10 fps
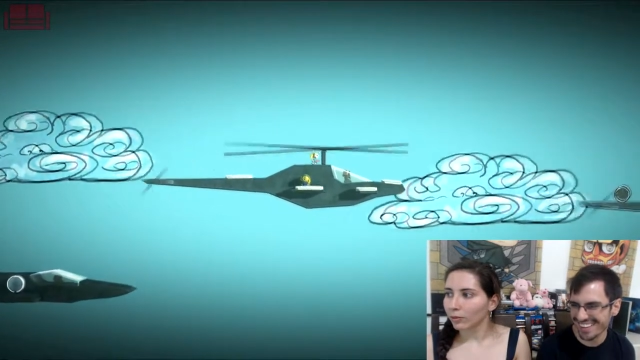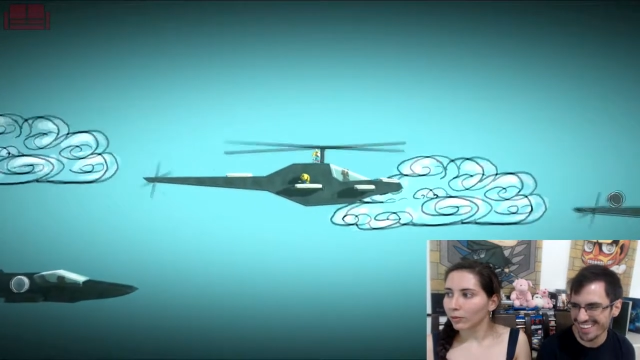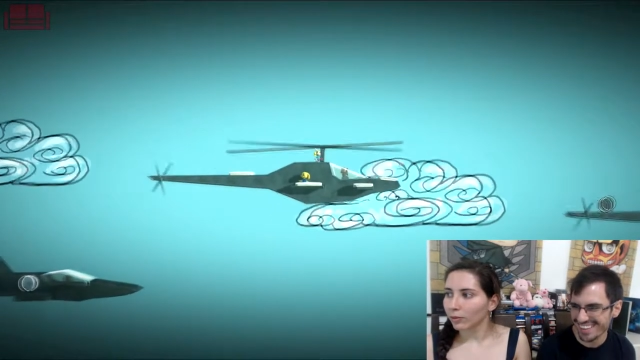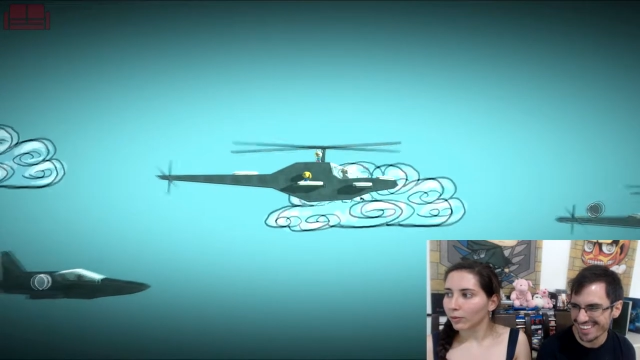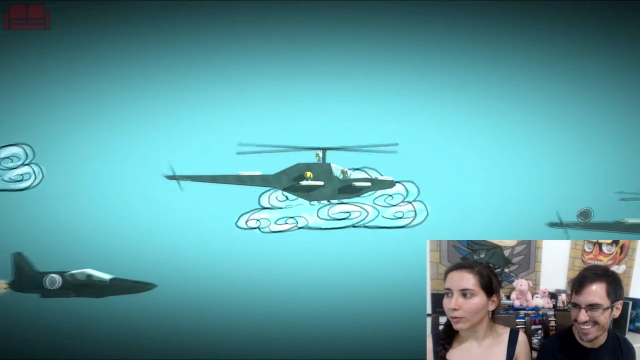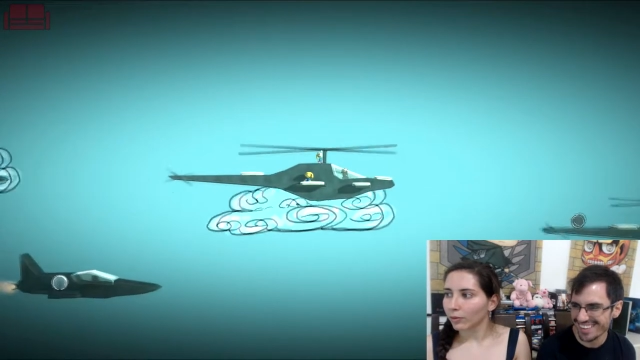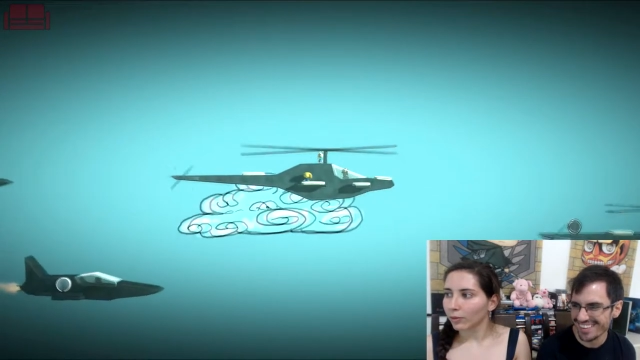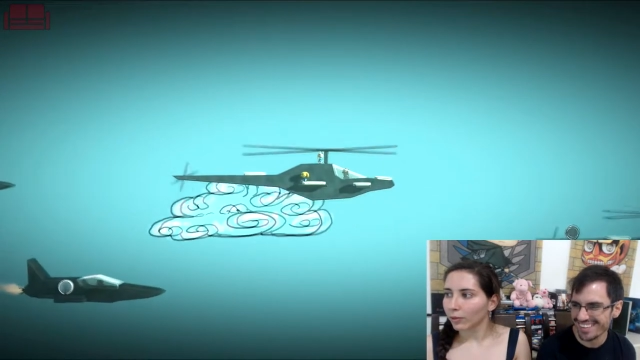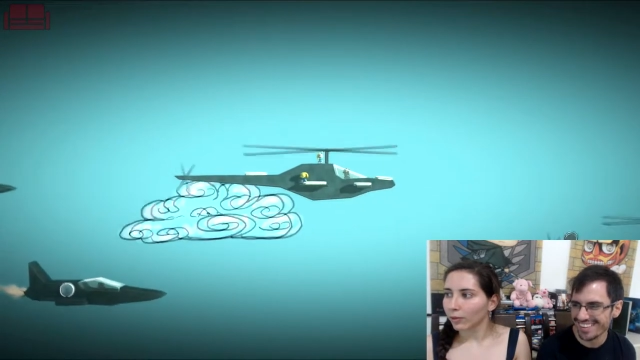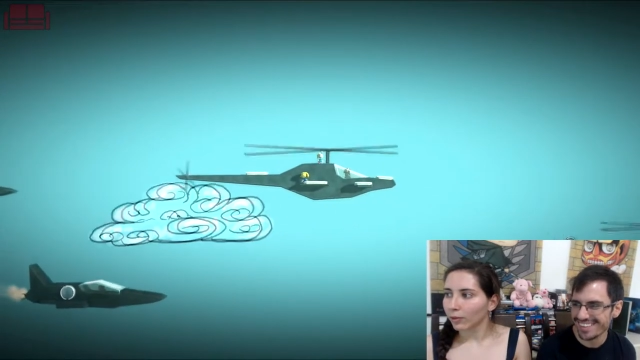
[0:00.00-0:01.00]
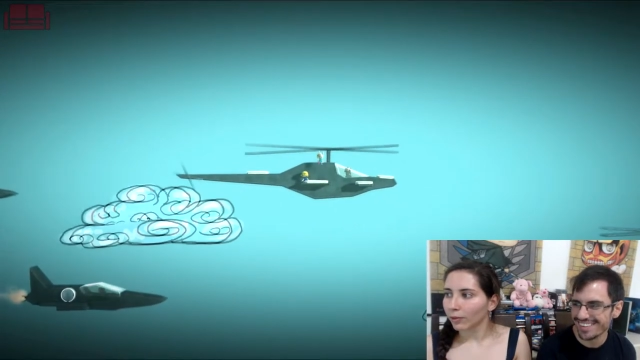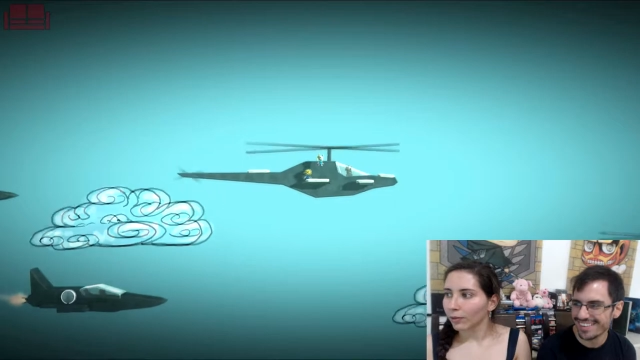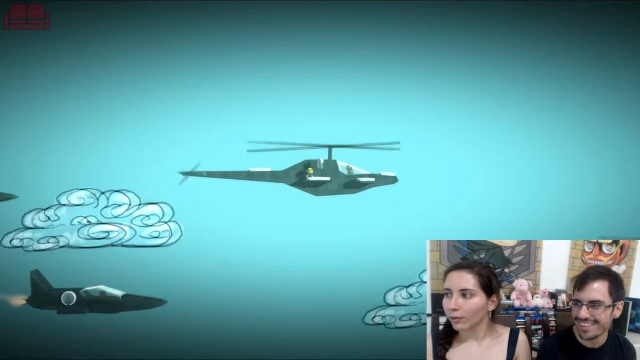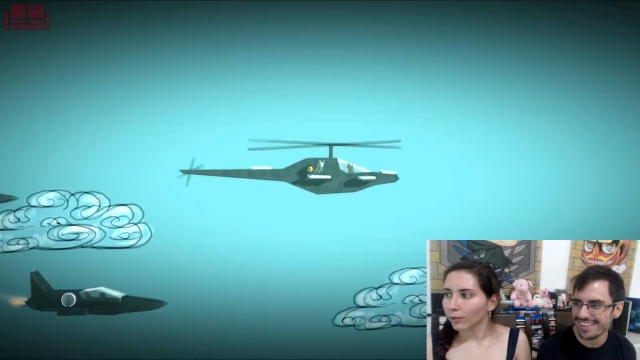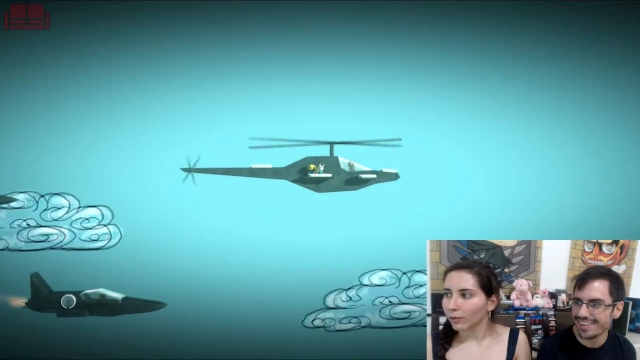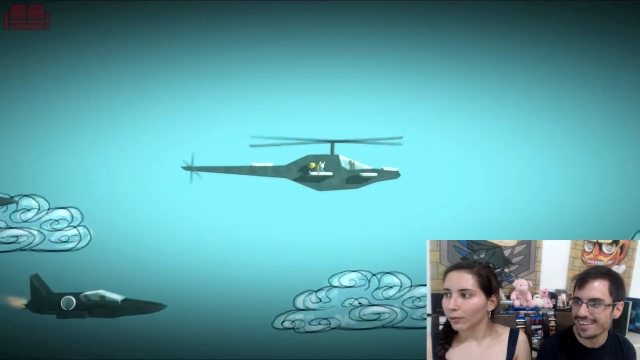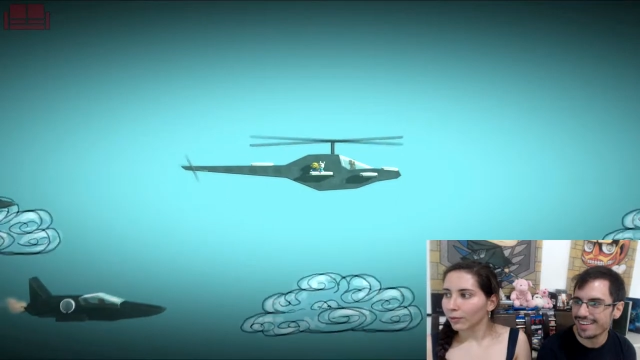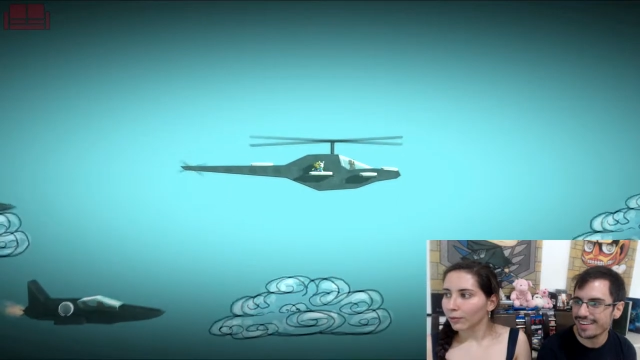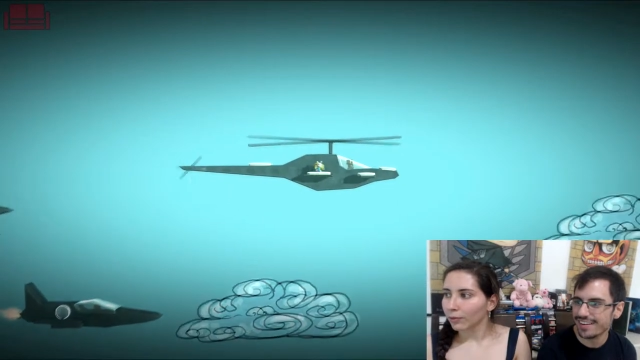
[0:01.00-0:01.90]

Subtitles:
(no one is talking)